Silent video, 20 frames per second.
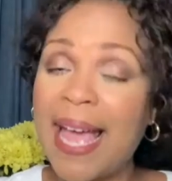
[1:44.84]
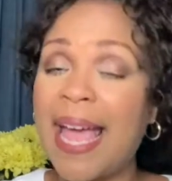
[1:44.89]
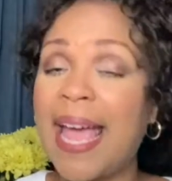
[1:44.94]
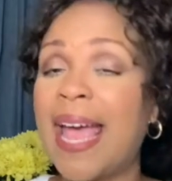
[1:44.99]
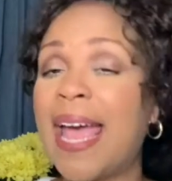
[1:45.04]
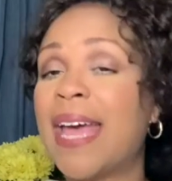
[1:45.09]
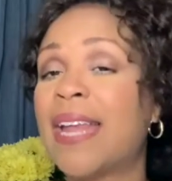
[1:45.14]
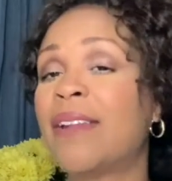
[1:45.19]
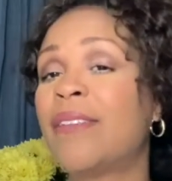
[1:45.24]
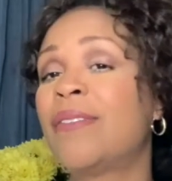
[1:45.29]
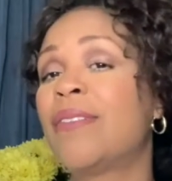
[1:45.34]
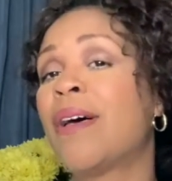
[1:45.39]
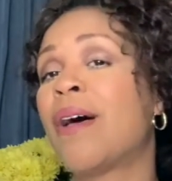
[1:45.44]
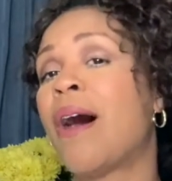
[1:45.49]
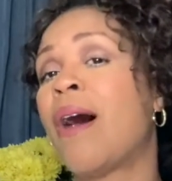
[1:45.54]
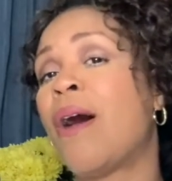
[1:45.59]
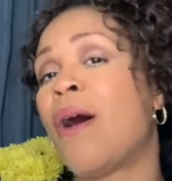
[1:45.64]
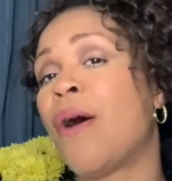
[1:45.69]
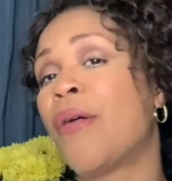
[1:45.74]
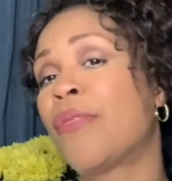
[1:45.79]
And
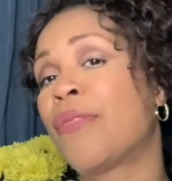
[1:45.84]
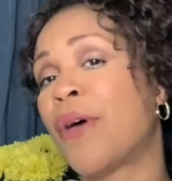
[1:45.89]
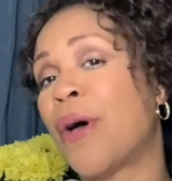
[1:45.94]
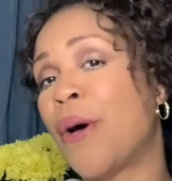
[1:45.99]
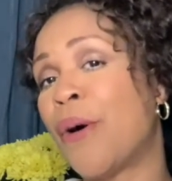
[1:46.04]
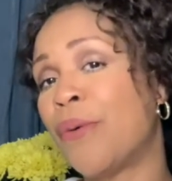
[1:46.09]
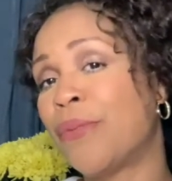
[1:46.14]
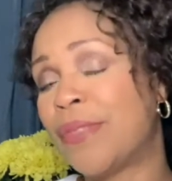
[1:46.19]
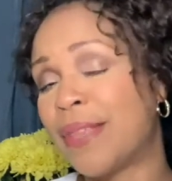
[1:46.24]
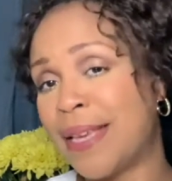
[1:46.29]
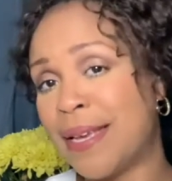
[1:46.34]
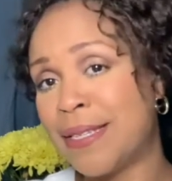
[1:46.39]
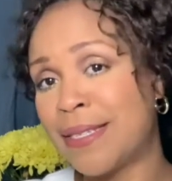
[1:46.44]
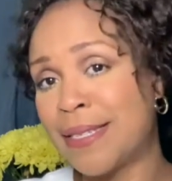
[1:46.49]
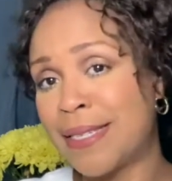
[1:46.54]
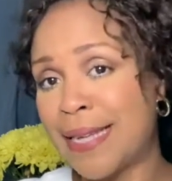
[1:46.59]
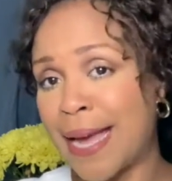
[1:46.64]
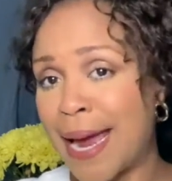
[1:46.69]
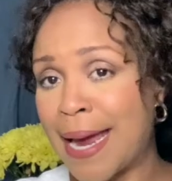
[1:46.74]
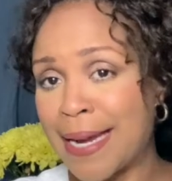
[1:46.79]
although
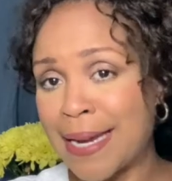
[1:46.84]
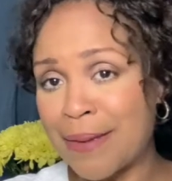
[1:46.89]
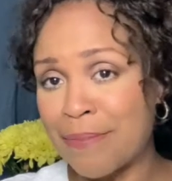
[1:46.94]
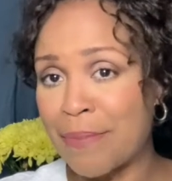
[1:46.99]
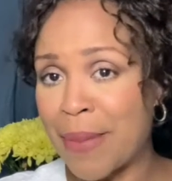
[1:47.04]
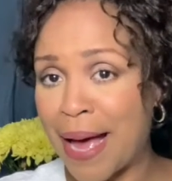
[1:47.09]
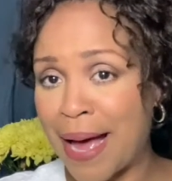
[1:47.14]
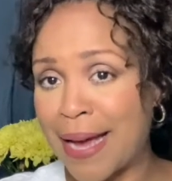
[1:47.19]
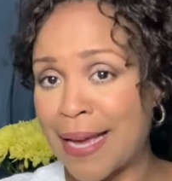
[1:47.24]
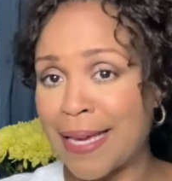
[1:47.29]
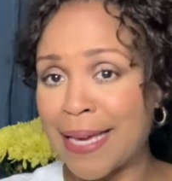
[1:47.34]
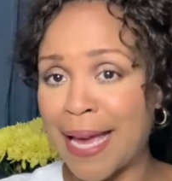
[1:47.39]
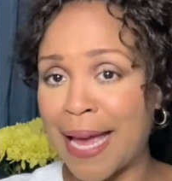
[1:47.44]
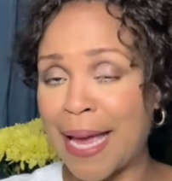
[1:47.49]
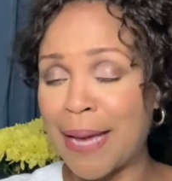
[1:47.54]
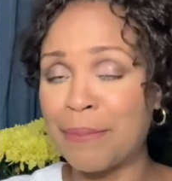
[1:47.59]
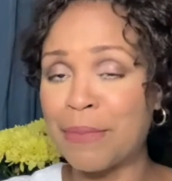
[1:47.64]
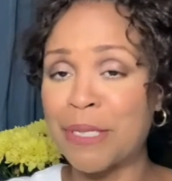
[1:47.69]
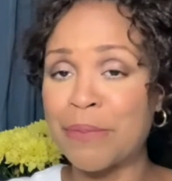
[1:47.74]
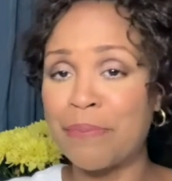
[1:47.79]
these dating mind
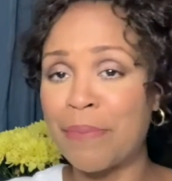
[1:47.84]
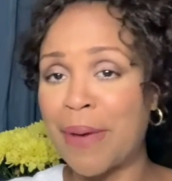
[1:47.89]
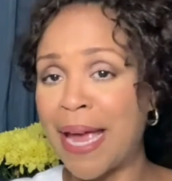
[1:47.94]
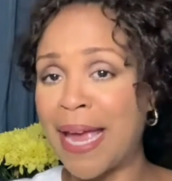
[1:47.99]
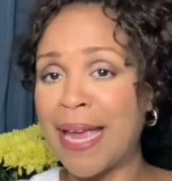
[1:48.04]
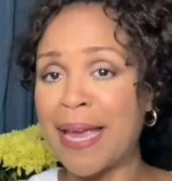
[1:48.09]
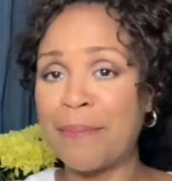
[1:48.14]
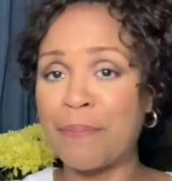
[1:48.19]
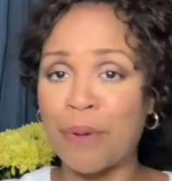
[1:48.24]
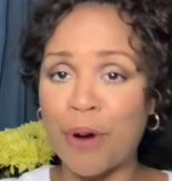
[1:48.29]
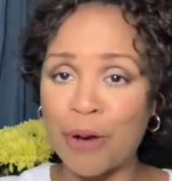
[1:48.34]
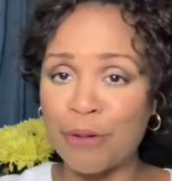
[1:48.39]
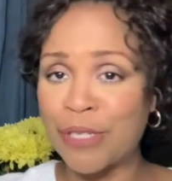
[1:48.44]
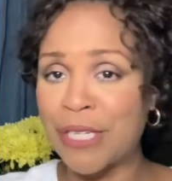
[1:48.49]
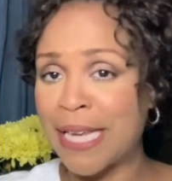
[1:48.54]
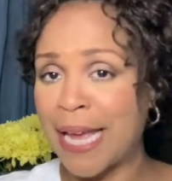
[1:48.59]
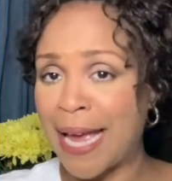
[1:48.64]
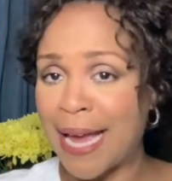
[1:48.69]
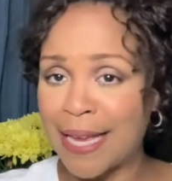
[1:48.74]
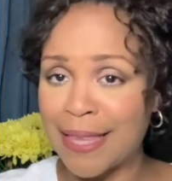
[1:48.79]
games may
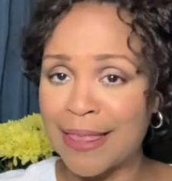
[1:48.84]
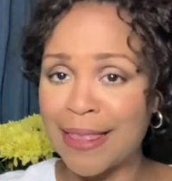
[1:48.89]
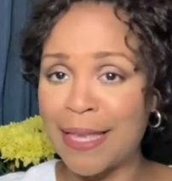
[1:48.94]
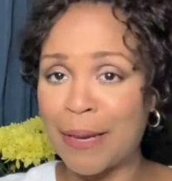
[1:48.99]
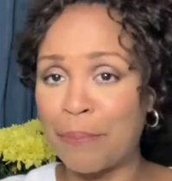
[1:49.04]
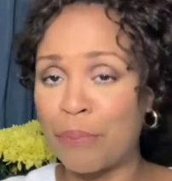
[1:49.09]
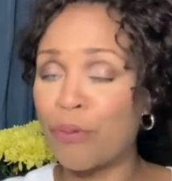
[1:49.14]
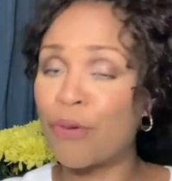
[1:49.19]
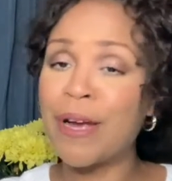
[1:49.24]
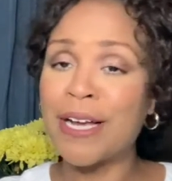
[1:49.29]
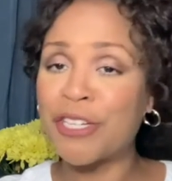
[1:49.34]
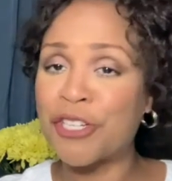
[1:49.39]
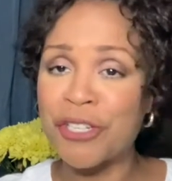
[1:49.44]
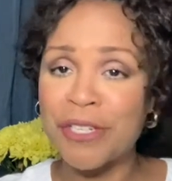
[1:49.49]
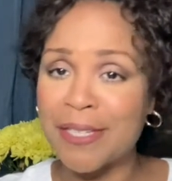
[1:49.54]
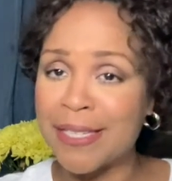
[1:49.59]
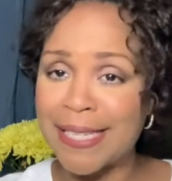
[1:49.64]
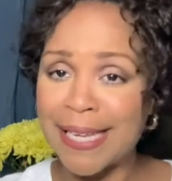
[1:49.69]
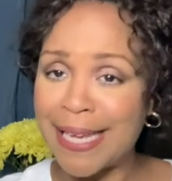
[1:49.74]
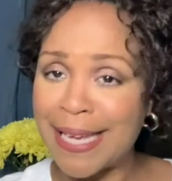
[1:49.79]
protect the
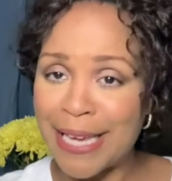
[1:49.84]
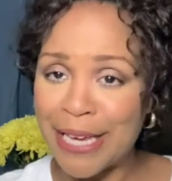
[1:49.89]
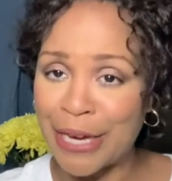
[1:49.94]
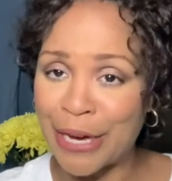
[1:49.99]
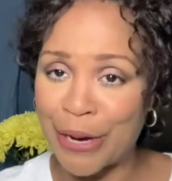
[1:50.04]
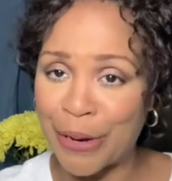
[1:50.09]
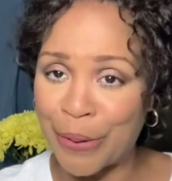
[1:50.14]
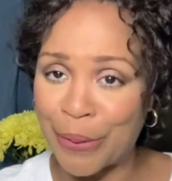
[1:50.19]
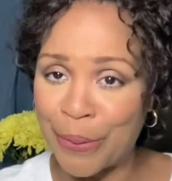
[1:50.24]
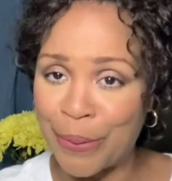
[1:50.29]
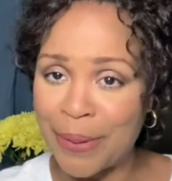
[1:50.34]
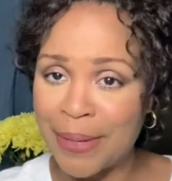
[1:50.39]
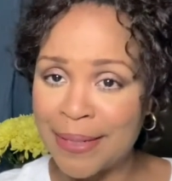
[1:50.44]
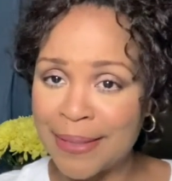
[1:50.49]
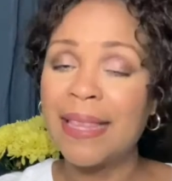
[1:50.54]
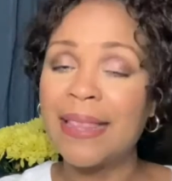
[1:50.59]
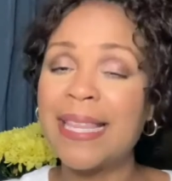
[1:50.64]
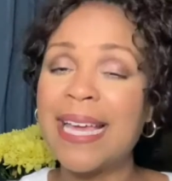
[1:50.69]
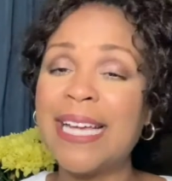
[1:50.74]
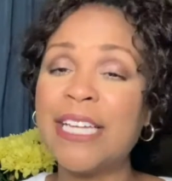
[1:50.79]
precious ego,
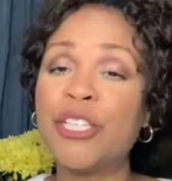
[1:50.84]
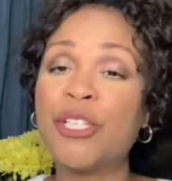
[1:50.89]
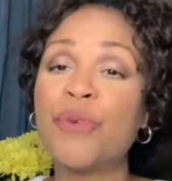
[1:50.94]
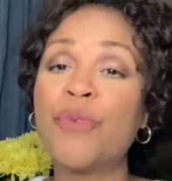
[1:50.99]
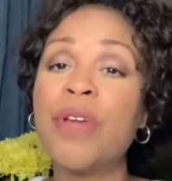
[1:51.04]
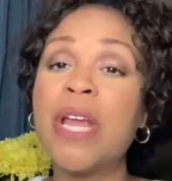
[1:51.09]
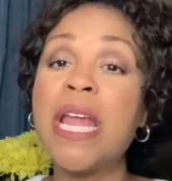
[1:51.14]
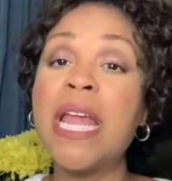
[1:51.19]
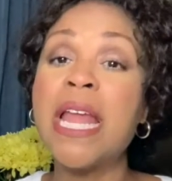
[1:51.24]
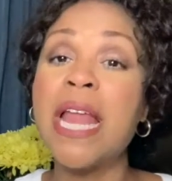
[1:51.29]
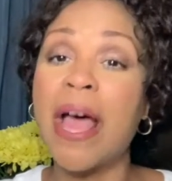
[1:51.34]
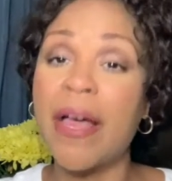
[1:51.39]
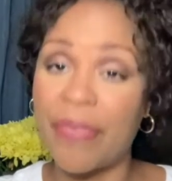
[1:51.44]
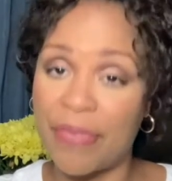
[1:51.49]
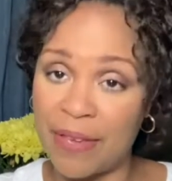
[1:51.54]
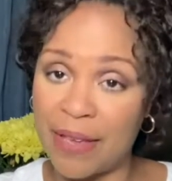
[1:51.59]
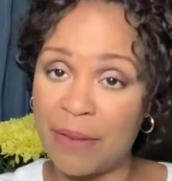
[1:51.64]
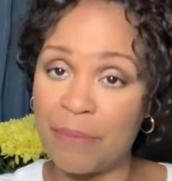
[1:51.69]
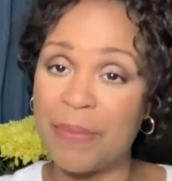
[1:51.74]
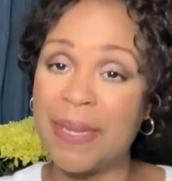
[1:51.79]
they do
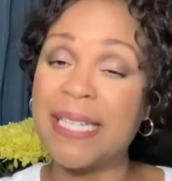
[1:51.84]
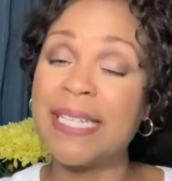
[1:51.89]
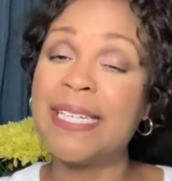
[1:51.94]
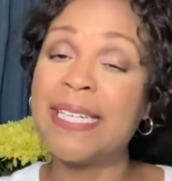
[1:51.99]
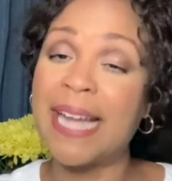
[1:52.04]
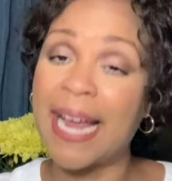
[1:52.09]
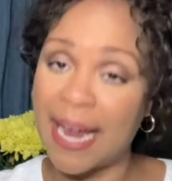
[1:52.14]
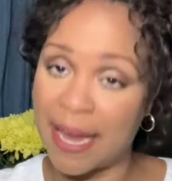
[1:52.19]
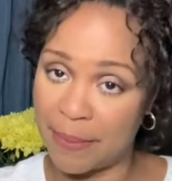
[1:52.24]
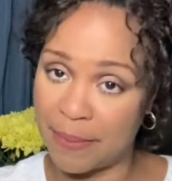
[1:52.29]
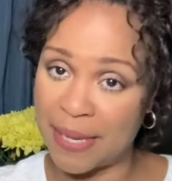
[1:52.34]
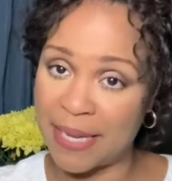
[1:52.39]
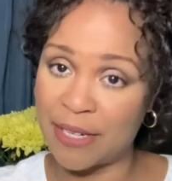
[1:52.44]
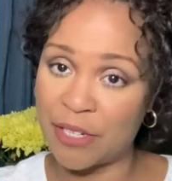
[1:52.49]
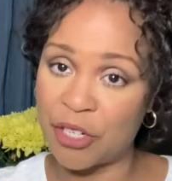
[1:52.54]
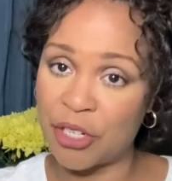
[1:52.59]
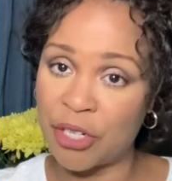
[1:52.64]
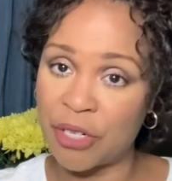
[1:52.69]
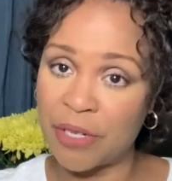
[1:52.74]
nothing but damage